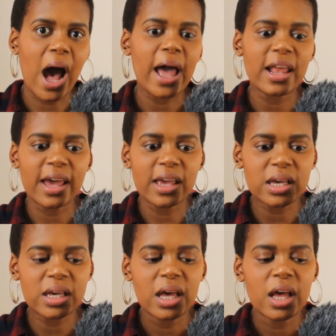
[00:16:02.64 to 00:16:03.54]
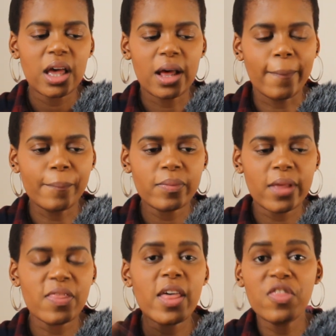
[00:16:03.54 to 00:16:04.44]
eye like
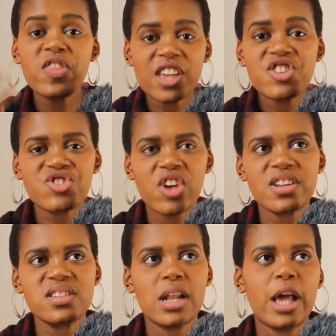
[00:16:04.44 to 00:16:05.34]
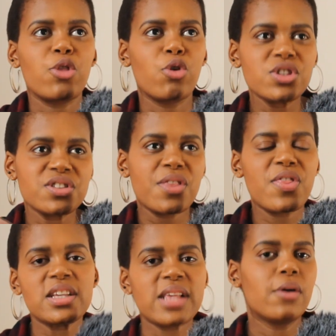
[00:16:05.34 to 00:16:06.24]
and you start to see like those are the
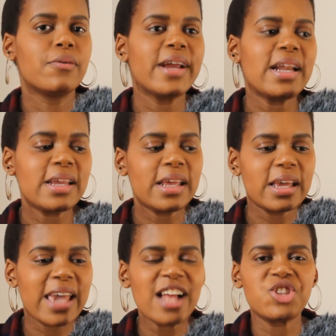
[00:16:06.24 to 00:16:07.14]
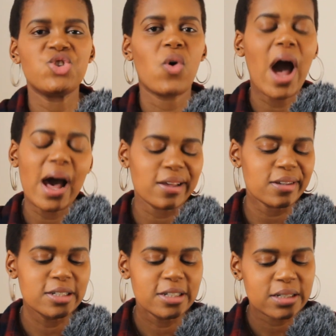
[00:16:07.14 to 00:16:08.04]
things that really catch your
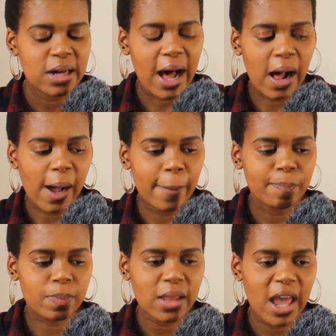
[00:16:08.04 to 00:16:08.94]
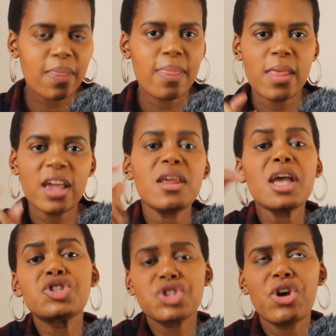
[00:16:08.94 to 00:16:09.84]
eye, and
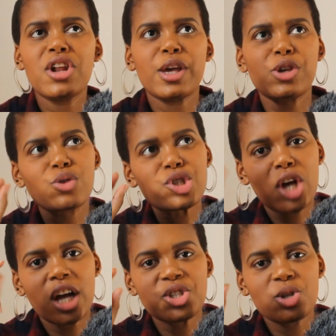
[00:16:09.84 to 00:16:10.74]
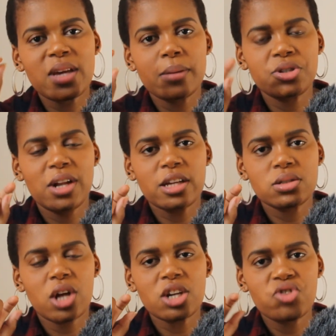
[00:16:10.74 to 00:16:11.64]
in turn like you'll start to be able to
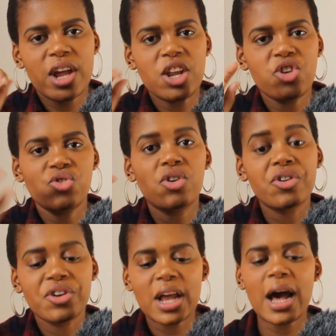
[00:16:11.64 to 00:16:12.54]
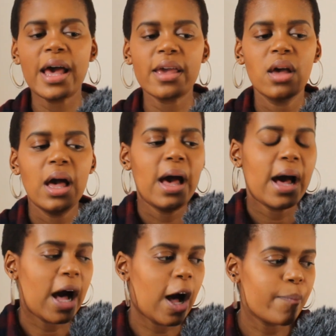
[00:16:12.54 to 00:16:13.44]
like start training your own eye
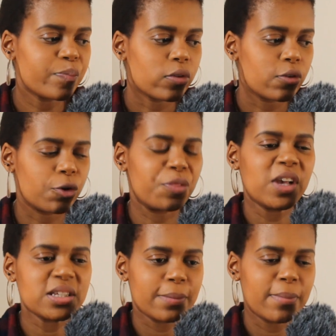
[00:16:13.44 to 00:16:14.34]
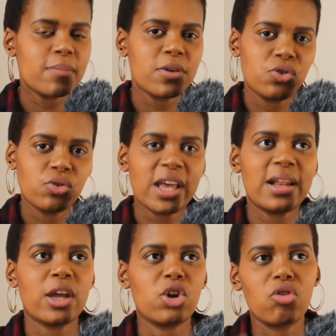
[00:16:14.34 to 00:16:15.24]
for things that maybe you
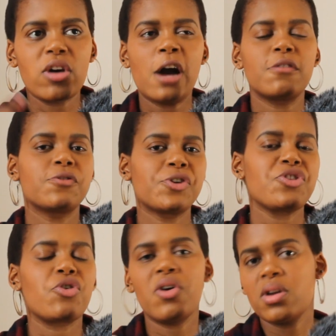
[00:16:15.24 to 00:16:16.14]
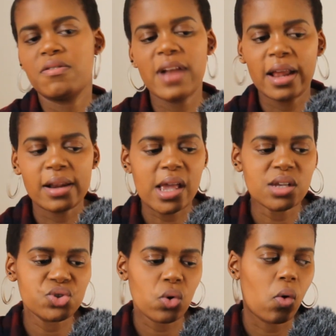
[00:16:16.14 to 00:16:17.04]
can like look out for in your own
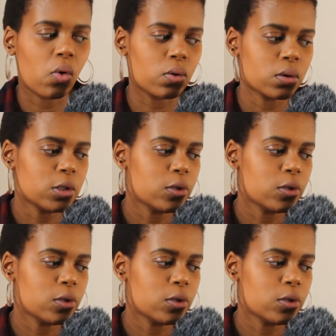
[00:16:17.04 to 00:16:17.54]
Flatlays, or